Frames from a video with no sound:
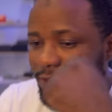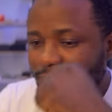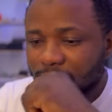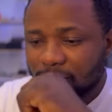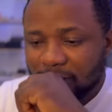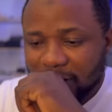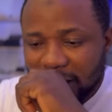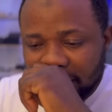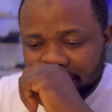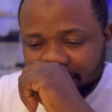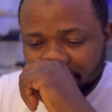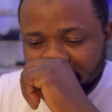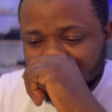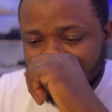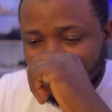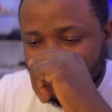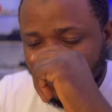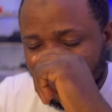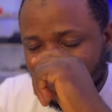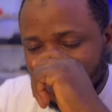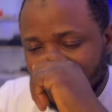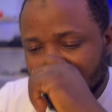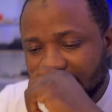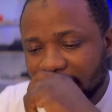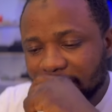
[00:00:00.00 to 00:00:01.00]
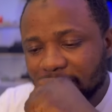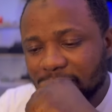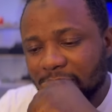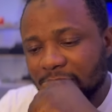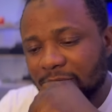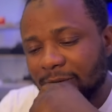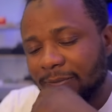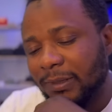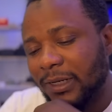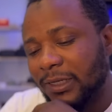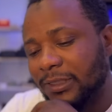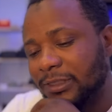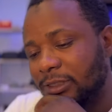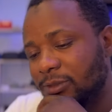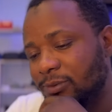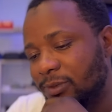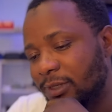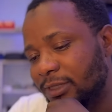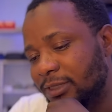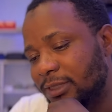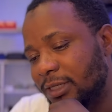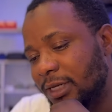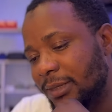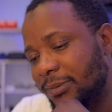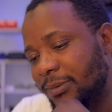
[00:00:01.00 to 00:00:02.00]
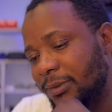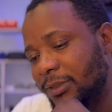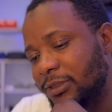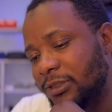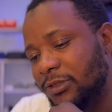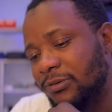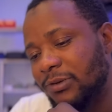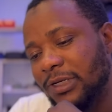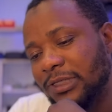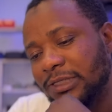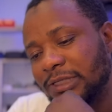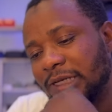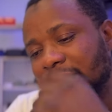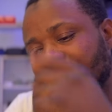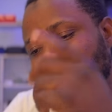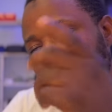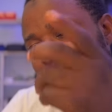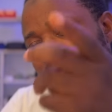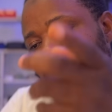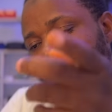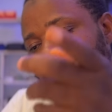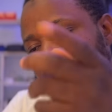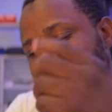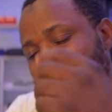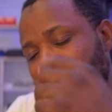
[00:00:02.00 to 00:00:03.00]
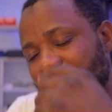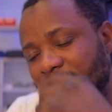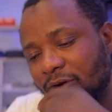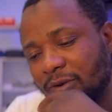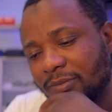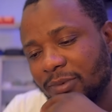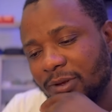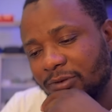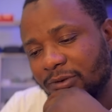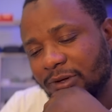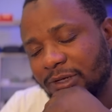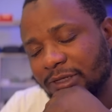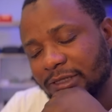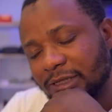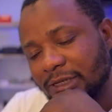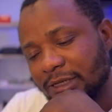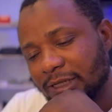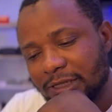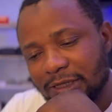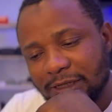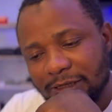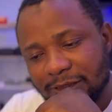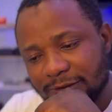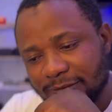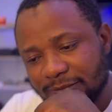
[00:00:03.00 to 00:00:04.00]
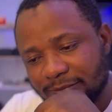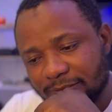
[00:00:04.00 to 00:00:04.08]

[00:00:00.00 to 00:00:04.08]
So that being said, let's talk about Tiwa Savage. Tiwa Savage was performing recently.